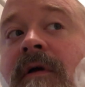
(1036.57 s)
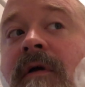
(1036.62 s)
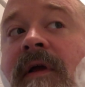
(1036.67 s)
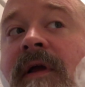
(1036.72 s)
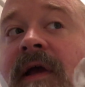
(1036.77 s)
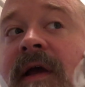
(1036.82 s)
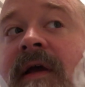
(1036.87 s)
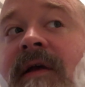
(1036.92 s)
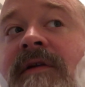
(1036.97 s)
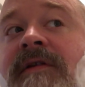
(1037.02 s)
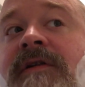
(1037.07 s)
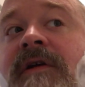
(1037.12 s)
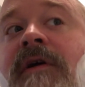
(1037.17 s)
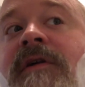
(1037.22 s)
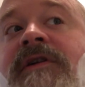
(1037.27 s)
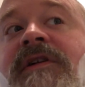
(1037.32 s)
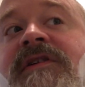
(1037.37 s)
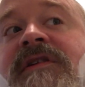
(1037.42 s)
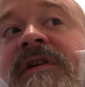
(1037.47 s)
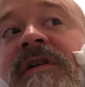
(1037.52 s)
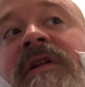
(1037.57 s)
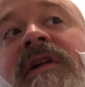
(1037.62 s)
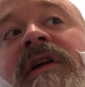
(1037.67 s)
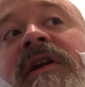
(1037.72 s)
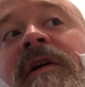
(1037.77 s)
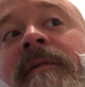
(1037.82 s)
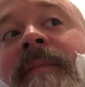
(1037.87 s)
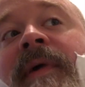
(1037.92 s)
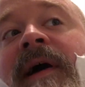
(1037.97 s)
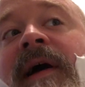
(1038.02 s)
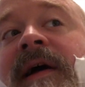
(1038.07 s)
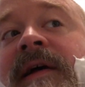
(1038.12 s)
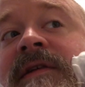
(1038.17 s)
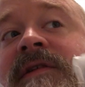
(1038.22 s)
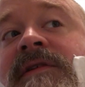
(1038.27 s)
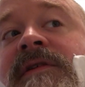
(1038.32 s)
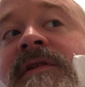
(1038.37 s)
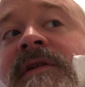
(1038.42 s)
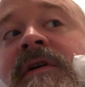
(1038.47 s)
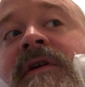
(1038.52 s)
Okay, so just a cleanup
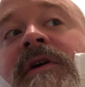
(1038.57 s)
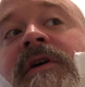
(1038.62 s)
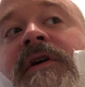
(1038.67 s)
pass.